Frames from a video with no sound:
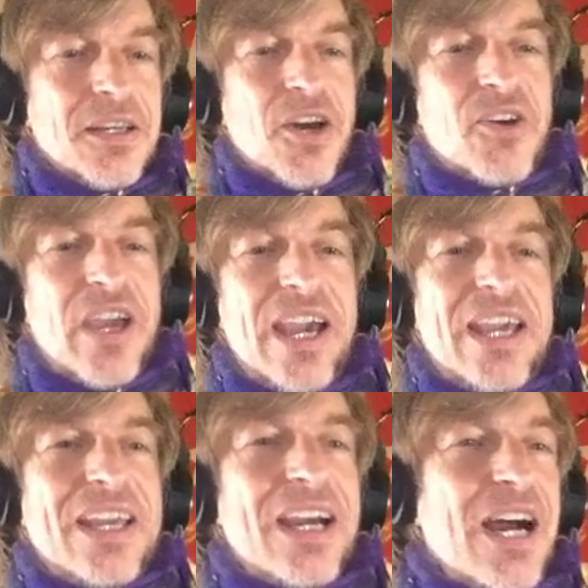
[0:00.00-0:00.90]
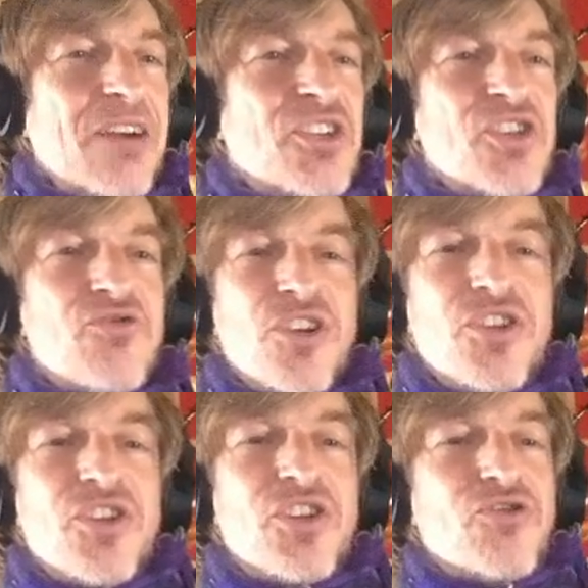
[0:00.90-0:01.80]
Okay, I'll just
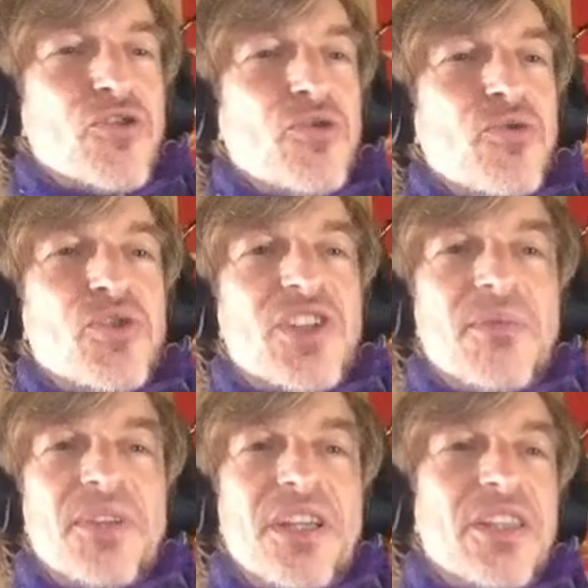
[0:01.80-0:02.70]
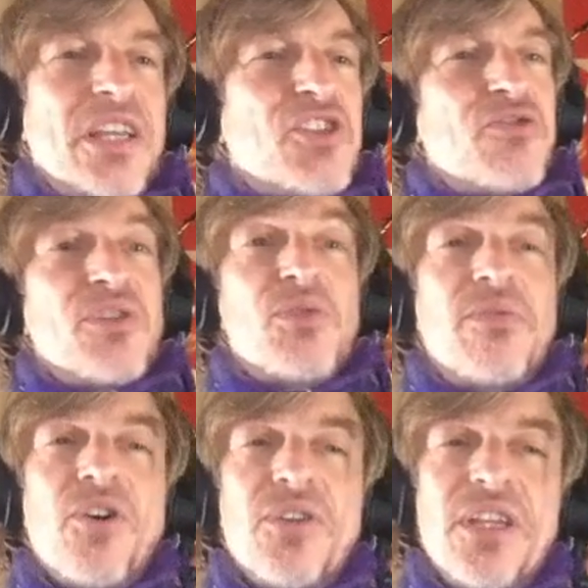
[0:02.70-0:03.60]
run through some of the other instruments.
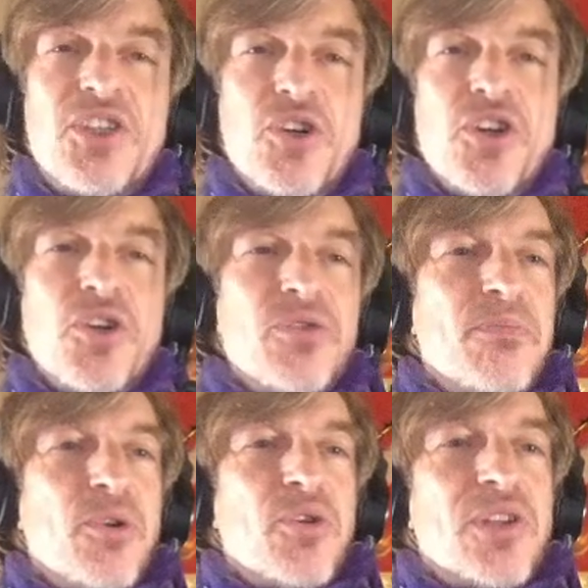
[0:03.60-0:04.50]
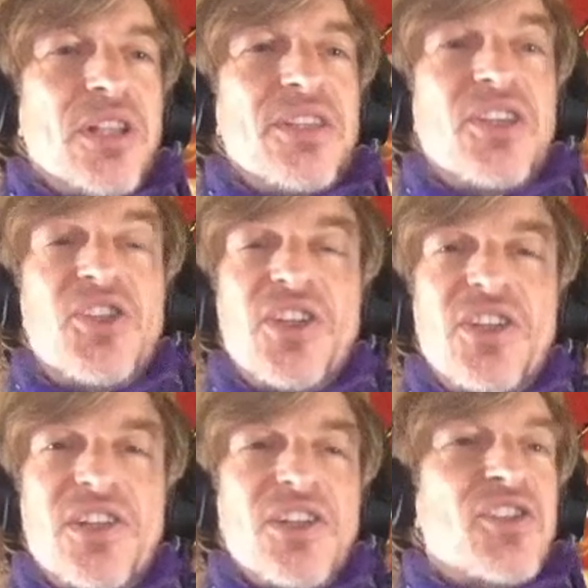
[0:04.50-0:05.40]
We've got the Adungu, the Buchla, the
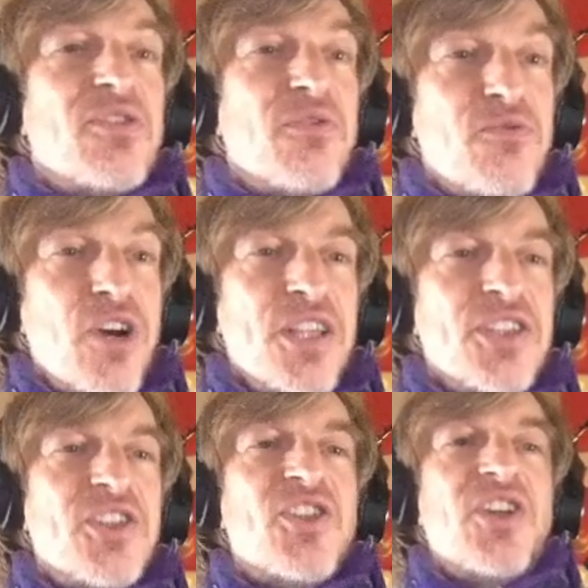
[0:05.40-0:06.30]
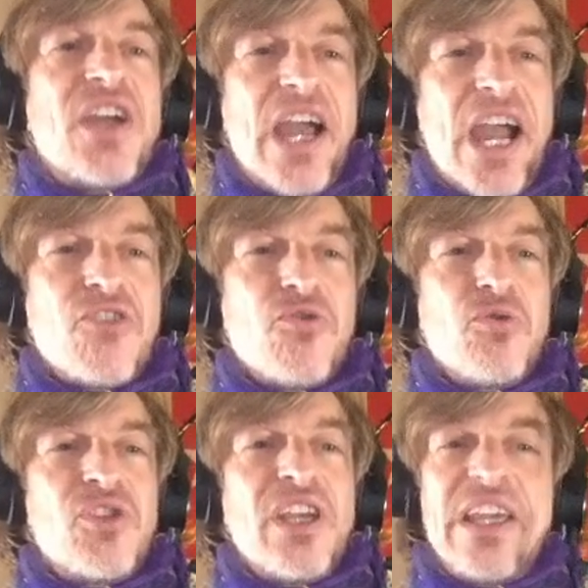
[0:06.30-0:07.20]
Ceaseless, France,
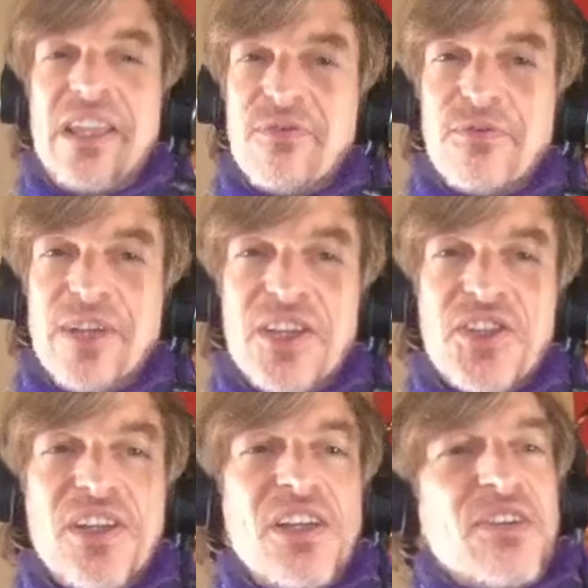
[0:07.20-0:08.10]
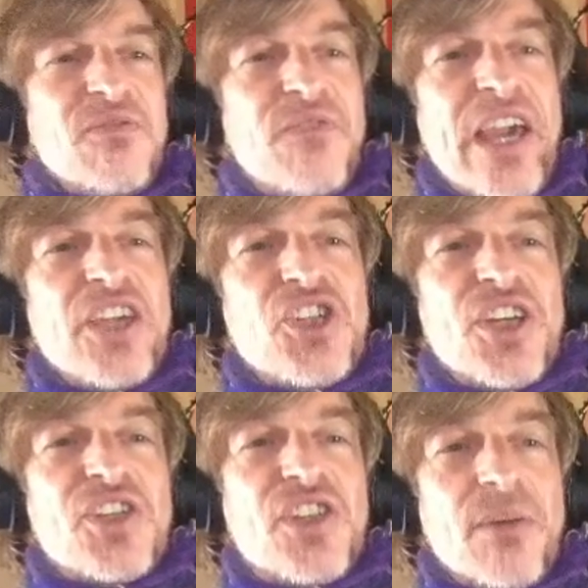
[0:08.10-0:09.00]
Harold, Inflict,
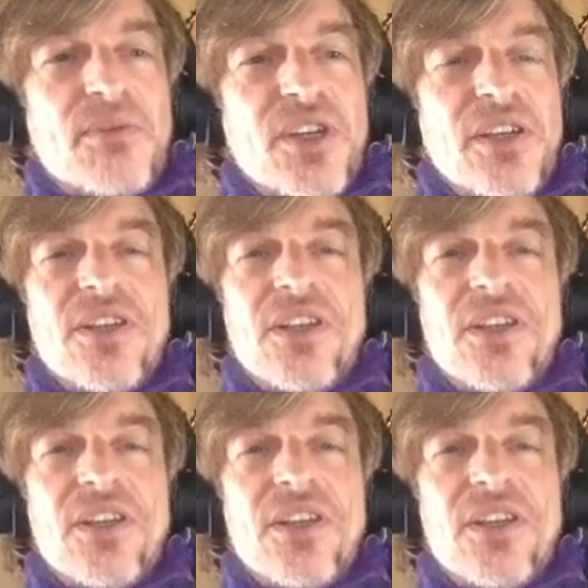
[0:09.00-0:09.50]
VHS dub synth,